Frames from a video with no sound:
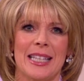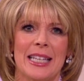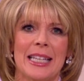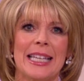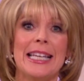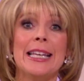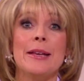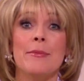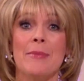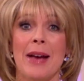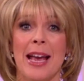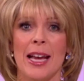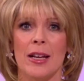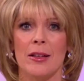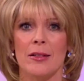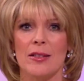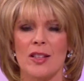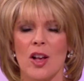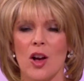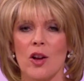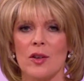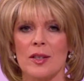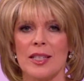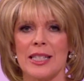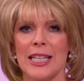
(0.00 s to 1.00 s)

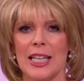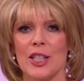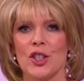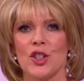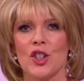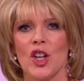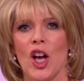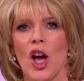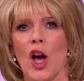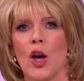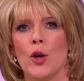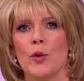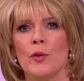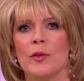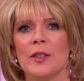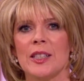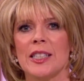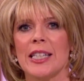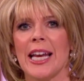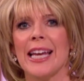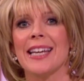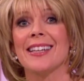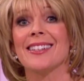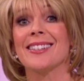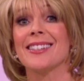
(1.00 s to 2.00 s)
emails are set to
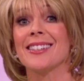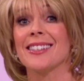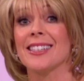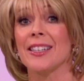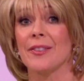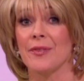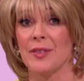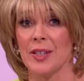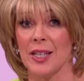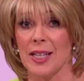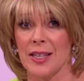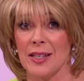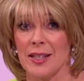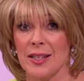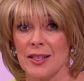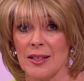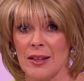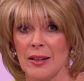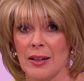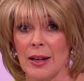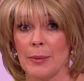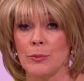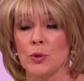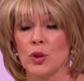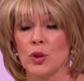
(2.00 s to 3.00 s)
overtake stiffies. I'm.